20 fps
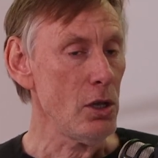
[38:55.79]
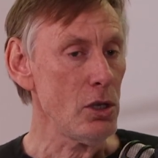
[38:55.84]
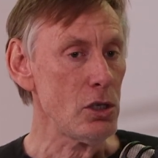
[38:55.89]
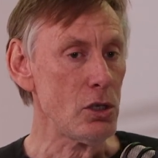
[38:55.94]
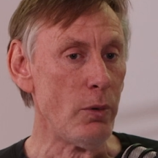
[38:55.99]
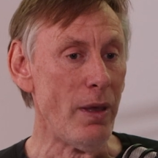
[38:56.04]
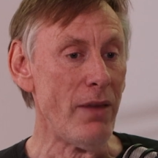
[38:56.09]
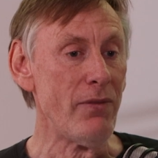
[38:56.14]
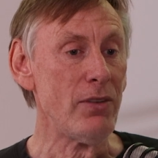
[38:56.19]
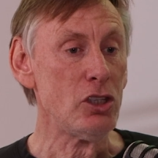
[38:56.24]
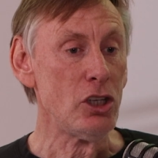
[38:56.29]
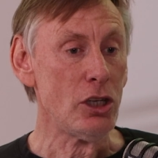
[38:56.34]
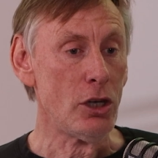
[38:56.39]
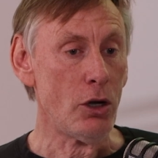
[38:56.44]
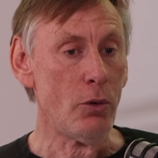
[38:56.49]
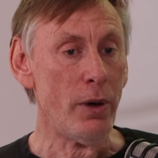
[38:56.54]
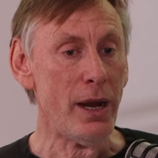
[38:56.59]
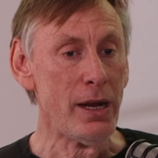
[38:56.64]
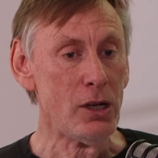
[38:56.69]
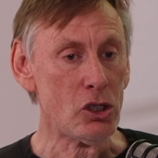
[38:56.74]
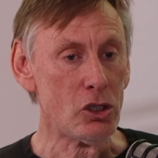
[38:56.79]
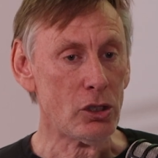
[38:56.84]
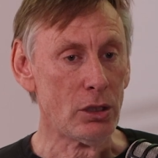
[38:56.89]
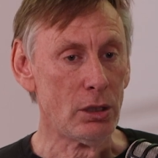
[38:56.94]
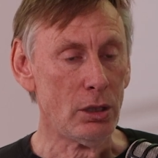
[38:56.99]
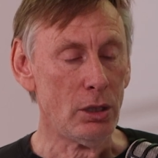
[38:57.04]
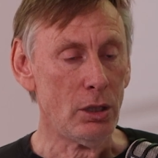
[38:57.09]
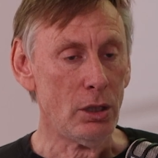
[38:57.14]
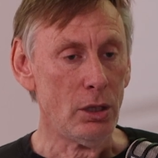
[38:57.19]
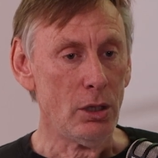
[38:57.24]
So we have a
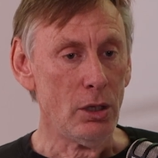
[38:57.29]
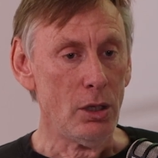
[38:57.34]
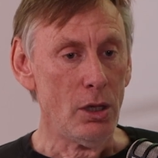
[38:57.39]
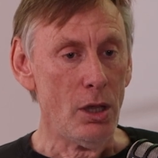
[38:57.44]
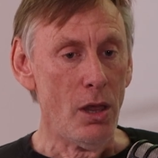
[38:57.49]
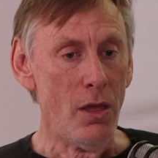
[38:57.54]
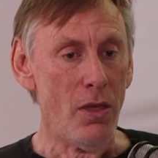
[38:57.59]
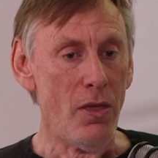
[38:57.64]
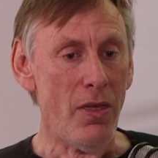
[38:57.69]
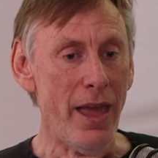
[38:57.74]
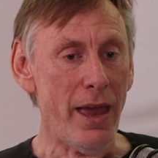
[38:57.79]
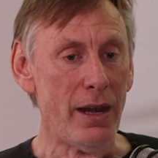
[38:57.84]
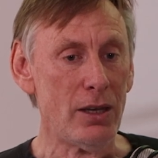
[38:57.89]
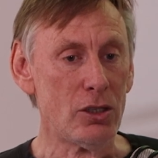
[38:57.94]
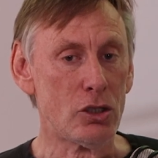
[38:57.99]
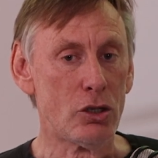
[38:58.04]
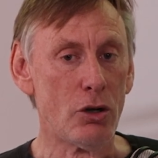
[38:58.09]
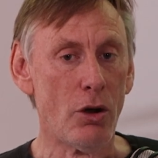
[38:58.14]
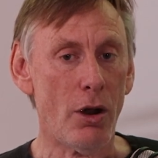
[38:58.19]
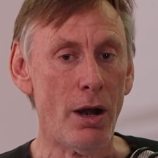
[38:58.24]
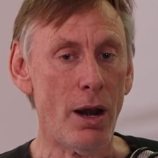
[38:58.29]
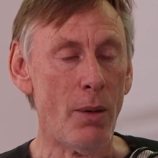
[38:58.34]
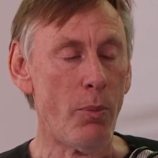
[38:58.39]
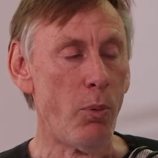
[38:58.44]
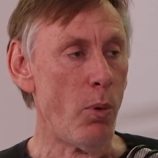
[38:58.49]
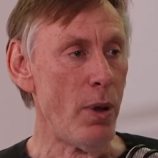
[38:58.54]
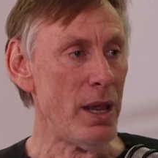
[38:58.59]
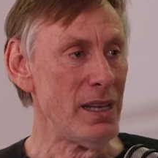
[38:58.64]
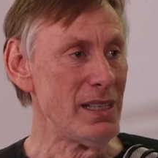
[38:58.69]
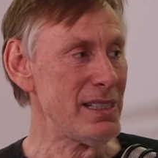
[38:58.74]
generation that has grown up
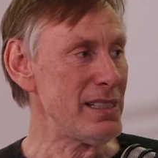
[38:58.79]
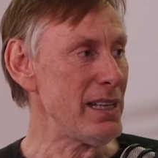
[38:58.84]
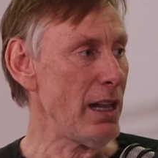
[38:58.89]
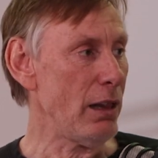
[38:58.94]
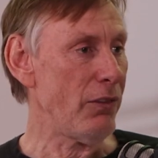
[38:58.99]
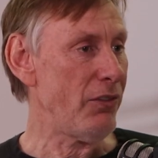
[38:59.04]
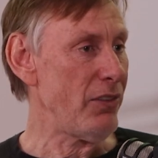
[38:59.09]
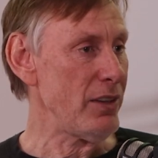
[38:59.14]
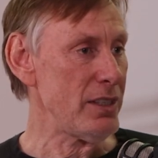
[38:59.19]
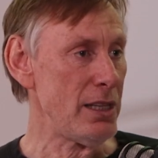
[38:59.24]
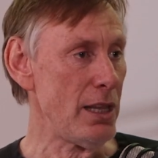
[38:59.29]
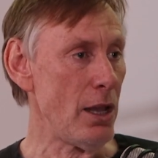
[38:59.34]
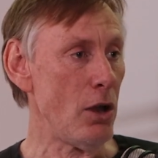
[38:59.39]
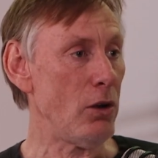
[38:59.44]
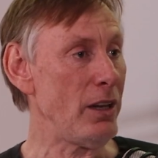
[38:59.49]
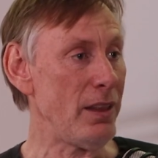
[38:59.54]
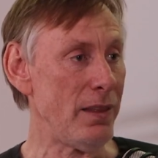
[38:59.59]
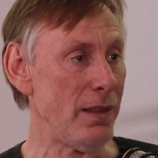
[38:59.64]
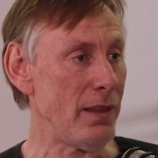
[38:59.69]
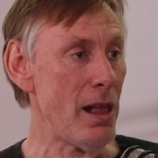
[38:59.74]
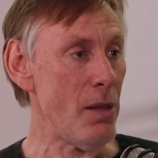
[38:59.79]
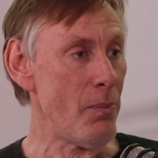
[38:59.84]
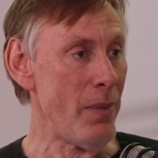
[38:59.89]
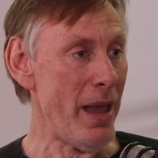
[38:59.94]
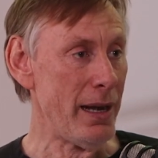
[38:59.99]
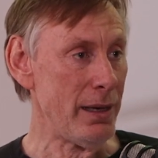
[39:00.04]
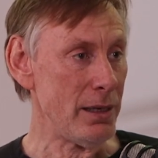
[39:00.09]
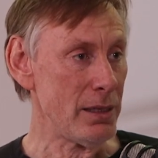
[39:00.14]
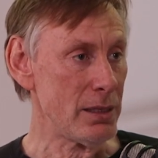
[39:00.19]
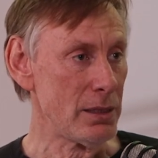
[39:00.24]
where self is the only thing that
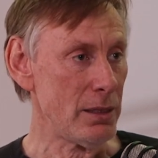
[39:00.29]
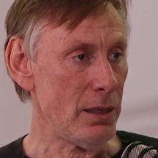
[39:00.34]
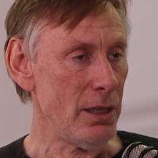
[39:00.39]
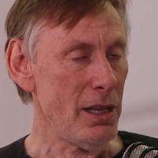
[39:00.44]
matters.